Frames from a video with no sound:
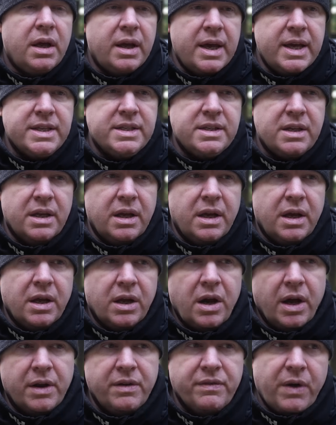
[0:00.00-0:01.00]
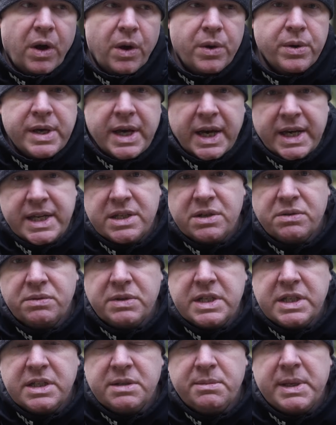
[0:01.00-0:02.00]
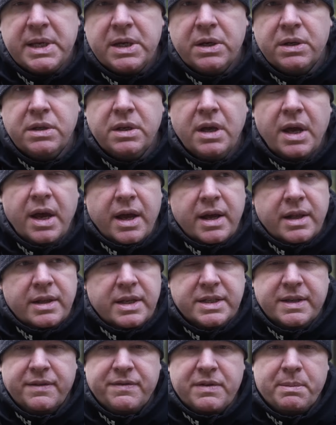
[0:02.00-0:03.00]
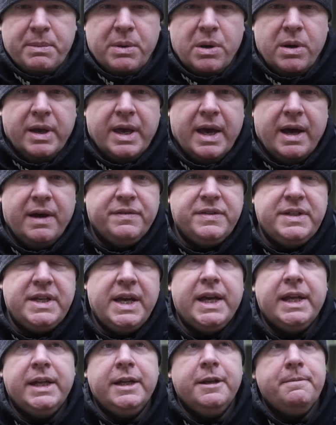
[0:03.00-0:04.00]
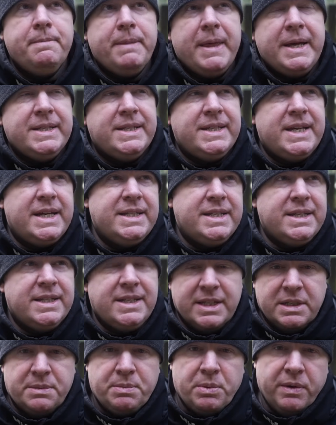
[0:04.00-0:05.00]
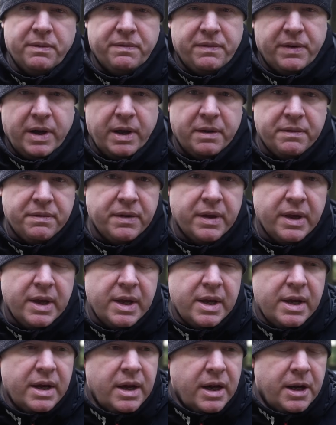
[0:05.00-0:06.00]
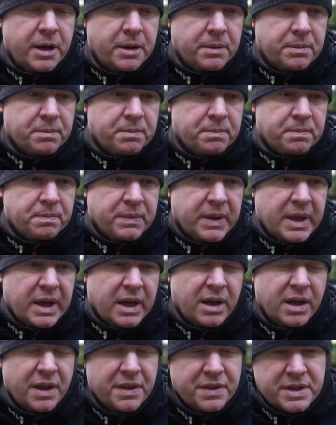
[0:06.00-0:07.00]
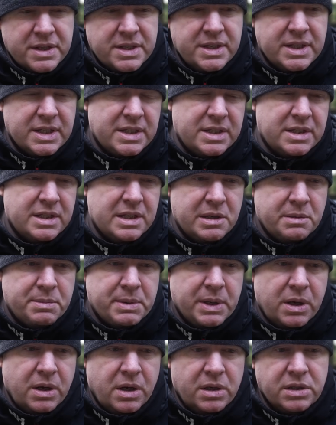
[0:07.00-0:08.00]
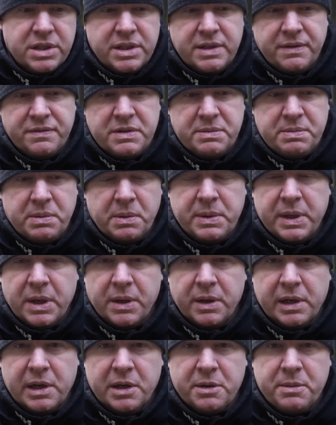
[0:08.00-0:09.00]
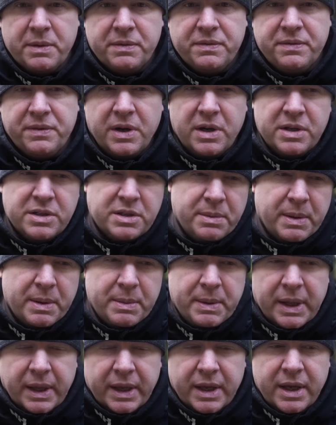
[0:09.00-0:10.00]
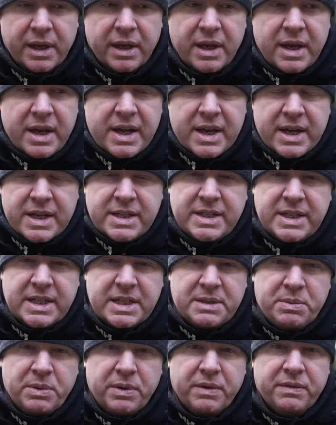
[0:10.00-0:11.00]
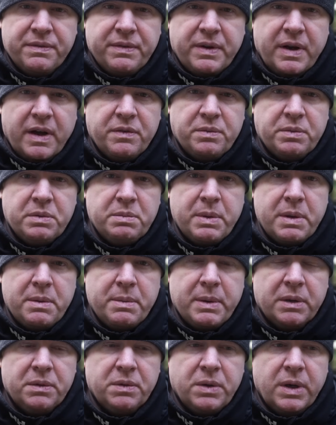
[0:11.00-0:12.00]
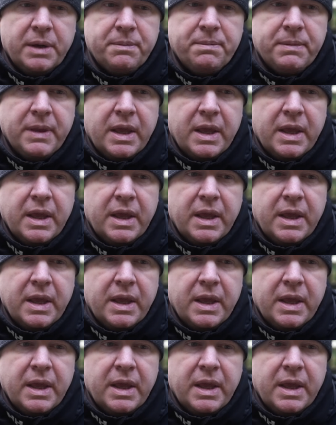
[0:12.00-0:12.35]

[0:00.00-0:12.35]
It's kind of okay to reasonably good. Let's give it a mark out of 10. Let's say it's a 6.5. I can't think 6 is a little bit harsh. 7's probably going a little bit far. So maybe like a 6.5 would be about right.